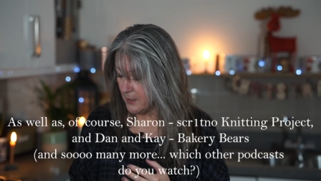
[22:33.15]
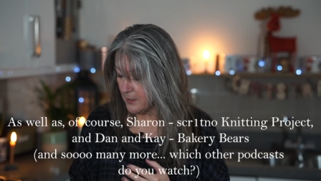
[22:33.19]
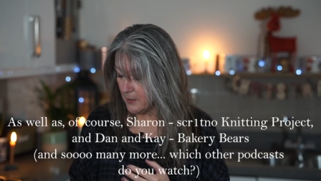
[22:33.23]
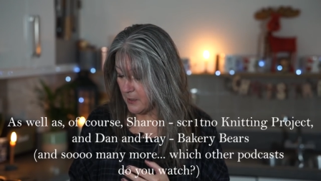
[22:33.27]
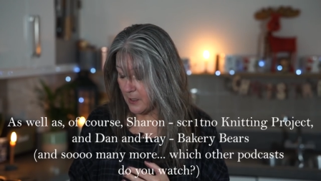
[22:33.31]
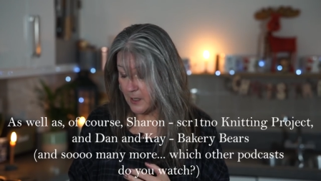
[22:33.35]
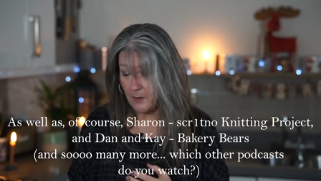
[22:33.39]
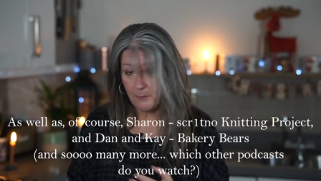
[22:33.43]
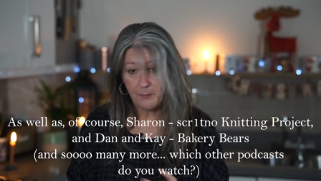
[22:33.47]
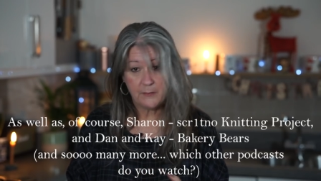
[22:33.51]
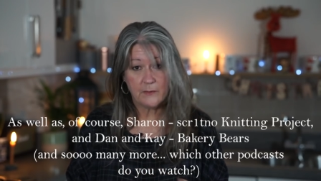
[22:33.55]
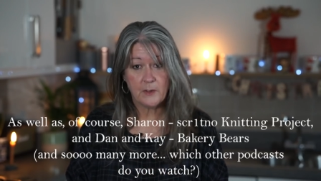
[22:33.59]

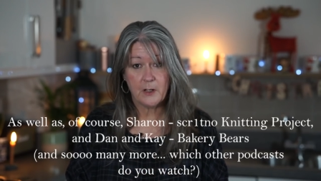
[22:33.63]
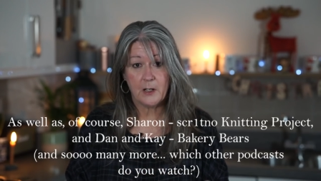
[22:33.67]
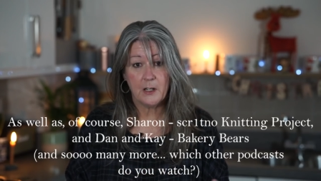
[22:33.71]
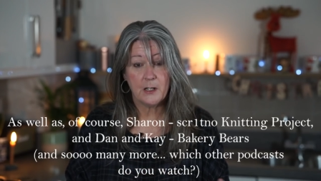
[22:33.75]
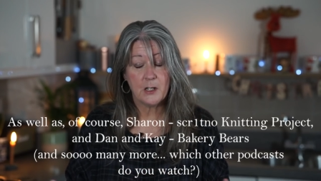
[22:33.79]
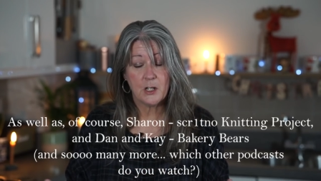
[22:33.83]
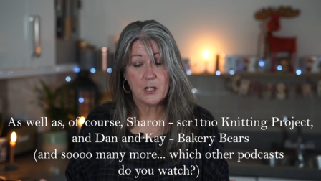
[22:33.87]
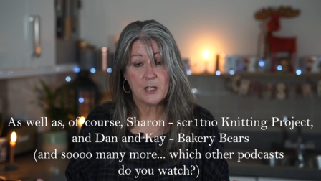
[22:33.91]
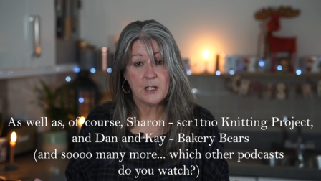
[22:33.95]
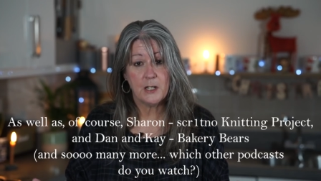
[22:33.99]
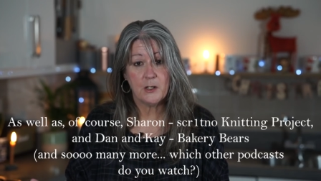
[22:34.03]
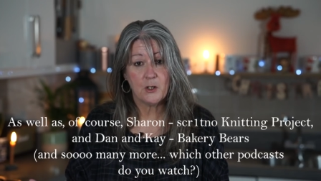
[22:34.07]
I
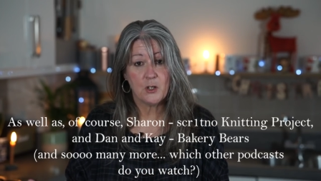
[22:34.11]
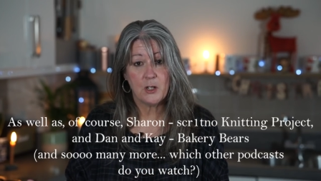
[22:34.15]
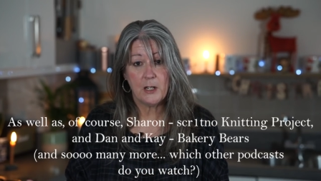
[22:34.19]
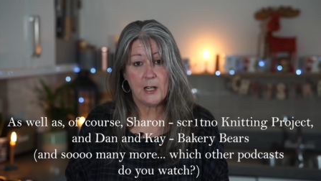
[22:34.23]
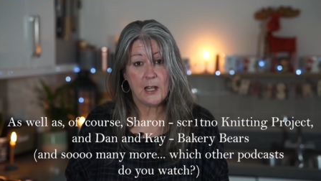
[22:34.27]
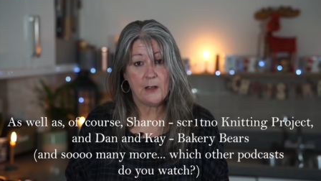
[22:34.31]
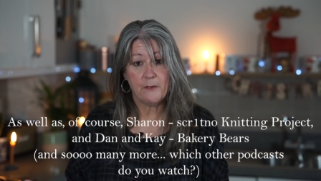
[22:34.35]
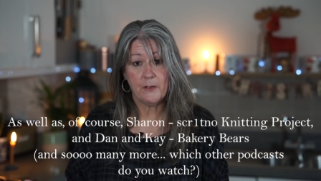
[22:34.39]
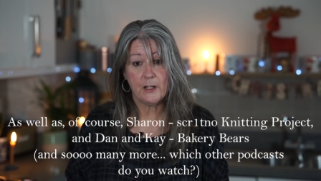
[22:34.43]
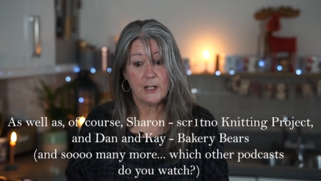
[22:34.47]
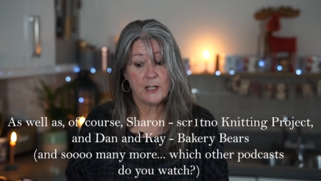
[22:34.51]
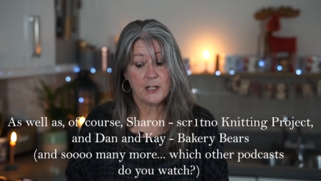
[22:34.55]
just literally
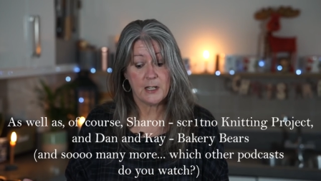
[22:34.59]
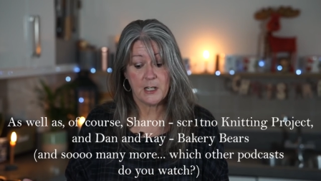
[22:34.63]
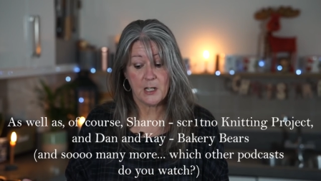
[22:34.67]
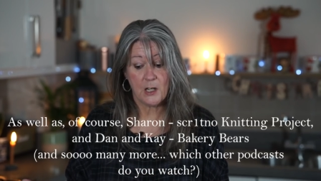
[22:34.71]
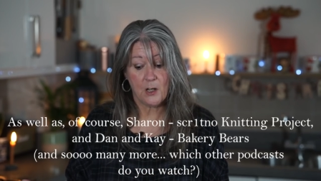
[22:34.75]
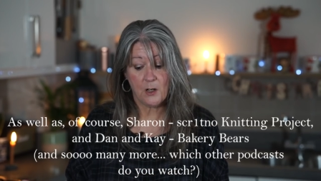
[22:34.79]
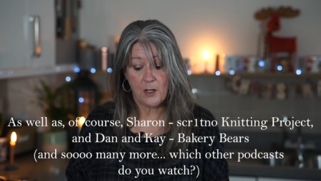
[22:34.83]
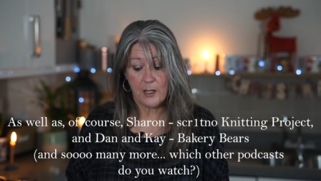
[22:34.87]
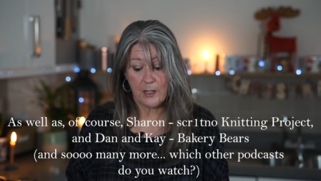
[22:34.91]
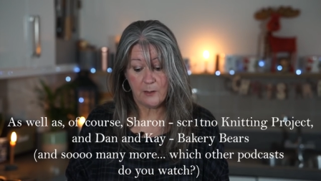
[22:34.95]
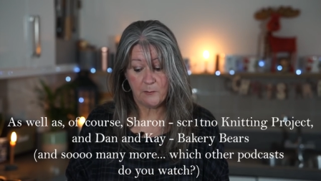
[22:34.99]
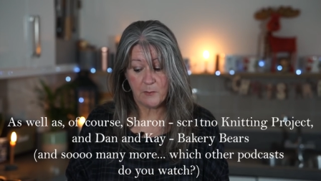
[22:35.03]
haven't had
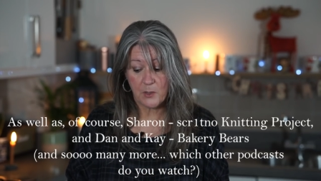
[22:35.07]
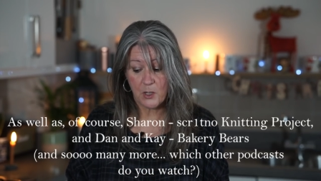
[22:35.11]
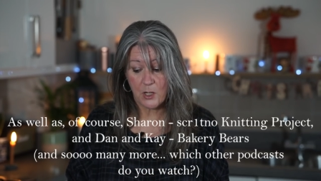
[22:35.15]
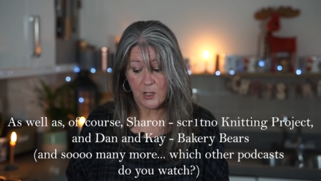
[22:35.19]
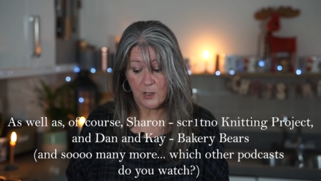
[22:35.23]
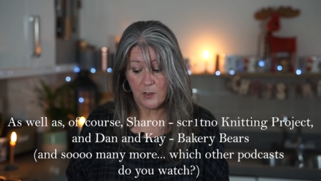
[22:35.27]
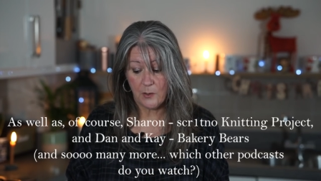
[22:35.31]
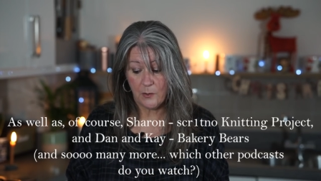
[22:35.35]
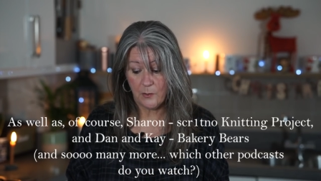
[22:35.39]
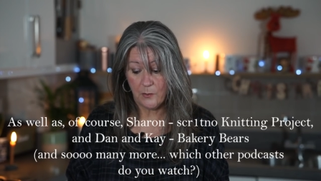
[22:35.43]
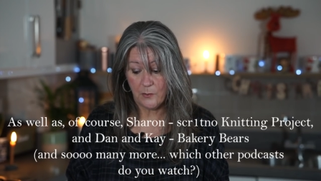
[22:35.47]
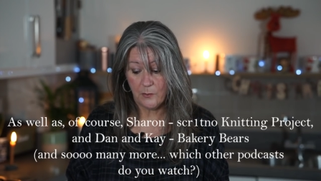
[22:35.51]
time
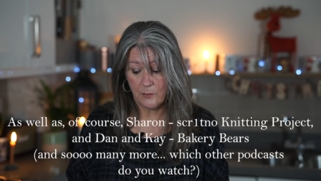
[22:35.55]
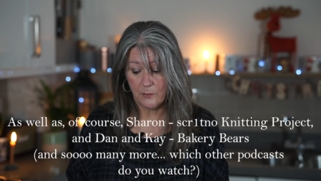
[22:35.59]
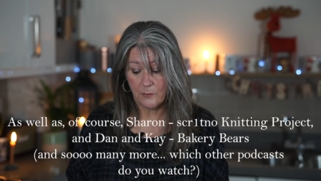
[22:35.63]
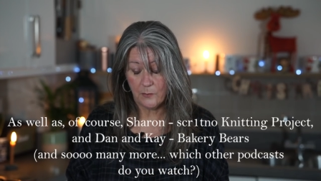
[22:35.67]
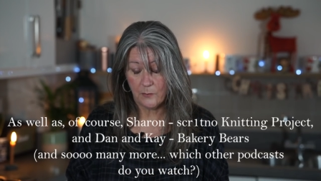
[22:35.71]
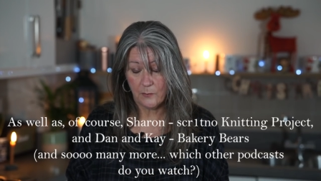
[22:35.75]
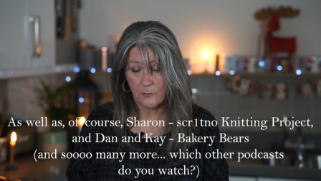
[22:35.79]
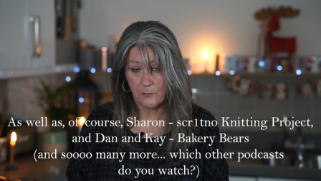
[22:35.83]
to